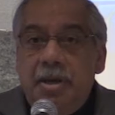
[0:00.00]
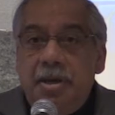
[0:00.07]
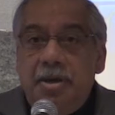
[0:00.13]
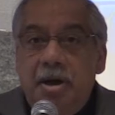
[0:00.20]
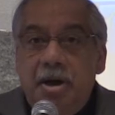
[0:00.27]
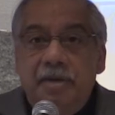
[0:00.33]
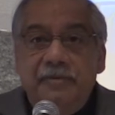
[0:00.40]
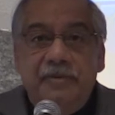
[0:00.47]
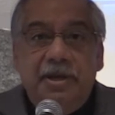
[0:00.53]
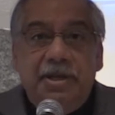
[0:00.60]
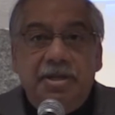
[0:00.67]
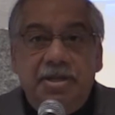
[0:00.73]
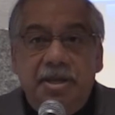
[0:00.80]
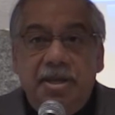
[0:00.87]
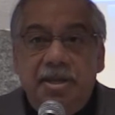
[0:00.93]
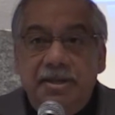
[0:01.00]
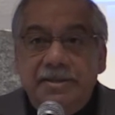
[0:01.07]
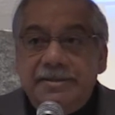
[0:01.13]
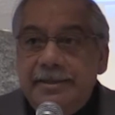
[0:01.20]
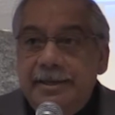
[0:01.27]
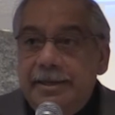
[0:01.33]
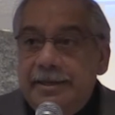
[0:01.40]
convict, in a
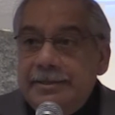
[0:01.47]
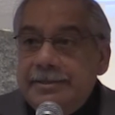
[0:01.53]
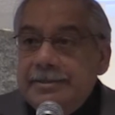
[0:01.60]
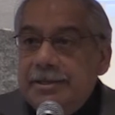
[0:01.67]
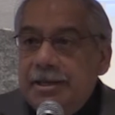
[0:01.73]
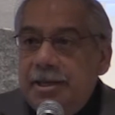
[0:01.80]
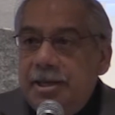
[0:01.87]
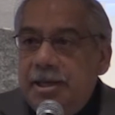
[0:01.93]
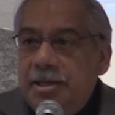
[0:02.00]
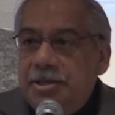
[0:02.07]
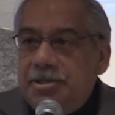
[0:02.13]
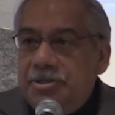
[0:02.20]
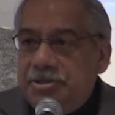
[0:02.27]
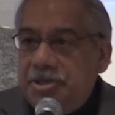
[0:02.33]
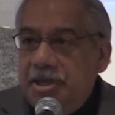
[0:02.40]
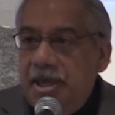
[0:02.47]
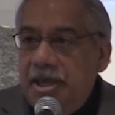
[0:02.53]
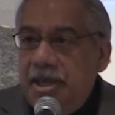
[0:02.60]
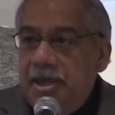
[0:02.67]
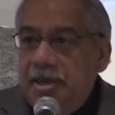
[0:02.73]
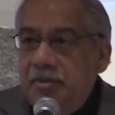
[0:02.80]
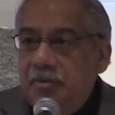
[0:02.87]
sense, to
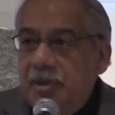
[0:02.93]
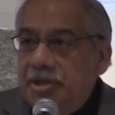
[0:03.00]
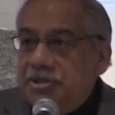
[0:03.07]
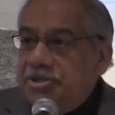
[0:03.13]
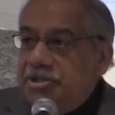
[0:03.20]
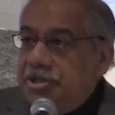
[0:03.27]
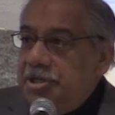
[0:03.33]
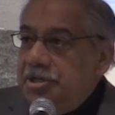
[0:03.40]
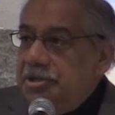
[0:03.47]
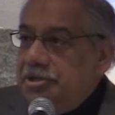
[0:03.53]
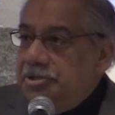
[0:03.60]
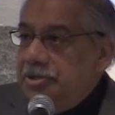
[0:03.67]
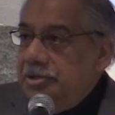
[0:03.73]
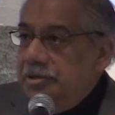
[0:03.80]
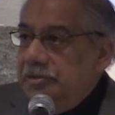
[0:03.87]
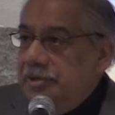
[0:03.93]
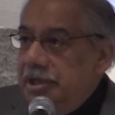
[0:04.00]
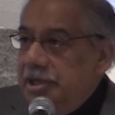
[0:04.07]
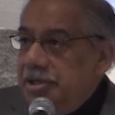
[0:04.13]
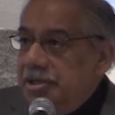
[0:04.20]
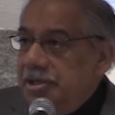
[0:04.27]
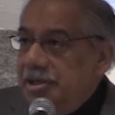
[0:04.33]
say, well, she deserved
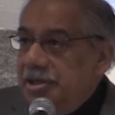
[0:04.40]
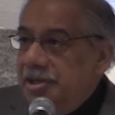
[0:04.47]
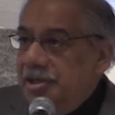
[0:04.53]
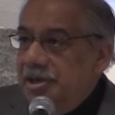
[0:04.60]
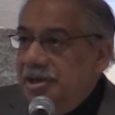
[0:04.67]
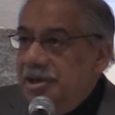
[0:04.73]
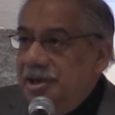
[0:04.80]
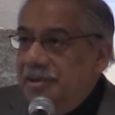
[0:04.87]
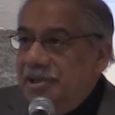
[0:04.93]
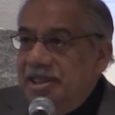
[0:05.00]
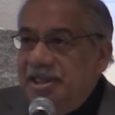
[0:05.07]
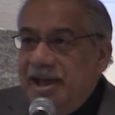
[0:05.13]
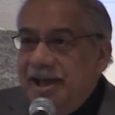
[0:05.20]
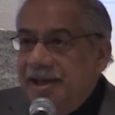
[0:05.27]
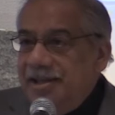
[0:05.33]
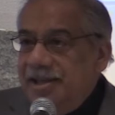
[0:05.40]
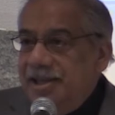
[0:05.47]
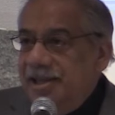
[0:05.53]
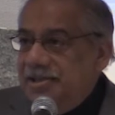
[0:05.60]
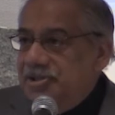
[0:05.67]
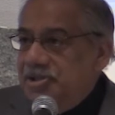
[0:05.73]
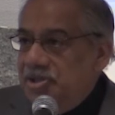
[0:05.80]
it. I mean, that
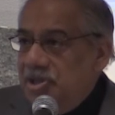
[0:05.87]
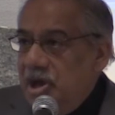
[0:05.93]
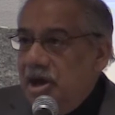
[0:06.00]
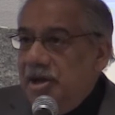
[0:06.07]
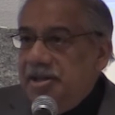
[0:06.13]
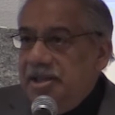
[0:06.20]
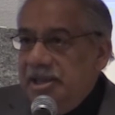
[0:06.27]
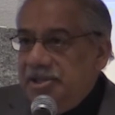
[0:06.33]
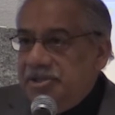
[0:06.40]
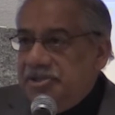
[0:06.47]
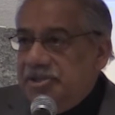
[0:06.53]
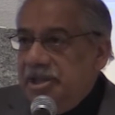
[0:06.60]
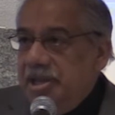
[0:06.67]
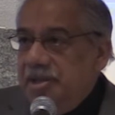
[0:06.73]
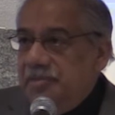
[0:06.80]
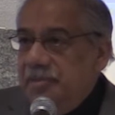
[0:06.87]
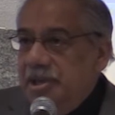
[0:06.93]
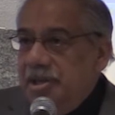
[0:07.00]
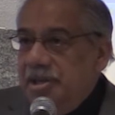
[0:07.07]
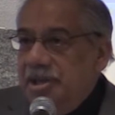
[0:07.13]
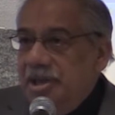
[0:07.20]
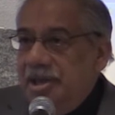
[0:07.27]
is not a
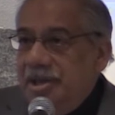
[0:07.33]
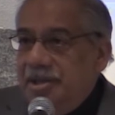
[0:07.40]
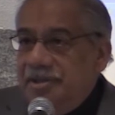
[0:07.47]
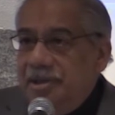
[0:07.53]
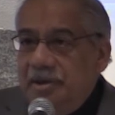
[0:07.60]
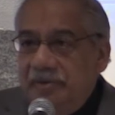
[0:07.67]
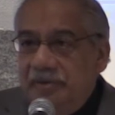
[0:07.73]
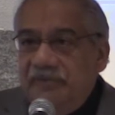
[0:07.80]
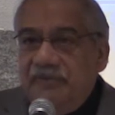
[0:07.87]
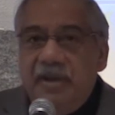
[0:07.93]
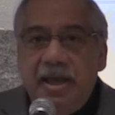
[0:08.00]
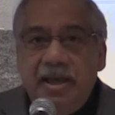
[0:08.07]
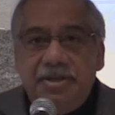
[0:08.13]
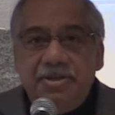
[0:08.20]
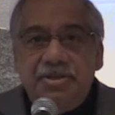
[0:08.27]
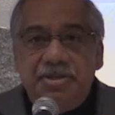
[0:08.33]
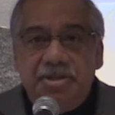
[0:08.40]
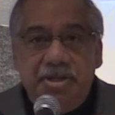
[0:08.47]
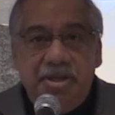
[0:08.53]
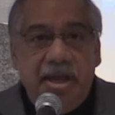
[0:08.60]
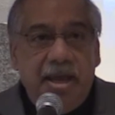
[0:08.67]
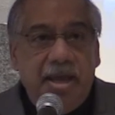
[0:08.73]
statement that reflects
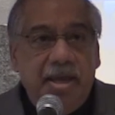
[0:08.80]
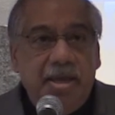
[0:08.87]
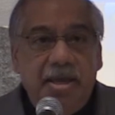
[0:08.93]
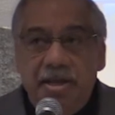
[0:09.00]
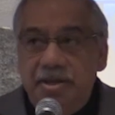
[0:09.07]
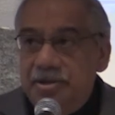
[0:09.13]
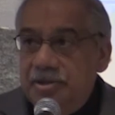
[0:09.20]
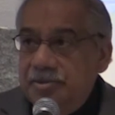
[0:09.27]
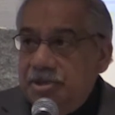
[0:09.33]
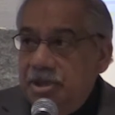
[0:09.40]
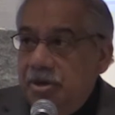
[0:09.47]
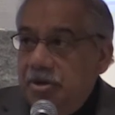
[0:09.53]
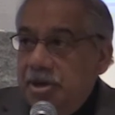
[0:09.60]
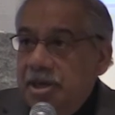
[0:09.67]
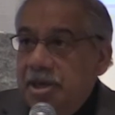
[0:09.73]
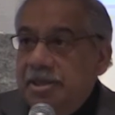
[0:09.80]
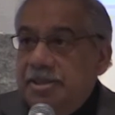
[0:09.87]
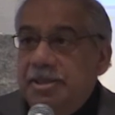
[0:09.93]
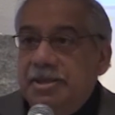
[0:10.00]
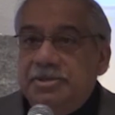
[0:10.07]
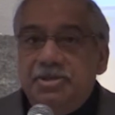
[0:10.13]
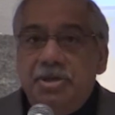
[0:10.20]
today in terms of looking at
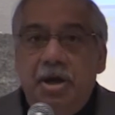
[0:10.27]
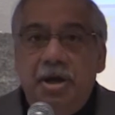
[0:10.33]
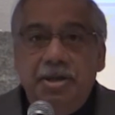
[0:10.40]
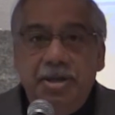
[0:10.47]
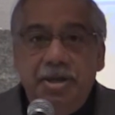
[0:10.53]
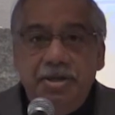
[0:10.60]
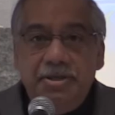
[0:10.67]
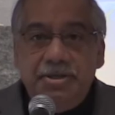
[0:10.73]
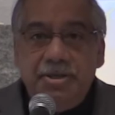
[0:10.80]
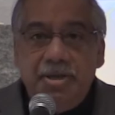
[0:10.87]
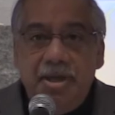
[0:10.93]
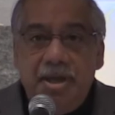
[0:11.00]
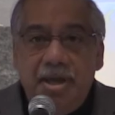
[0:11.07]
this audience.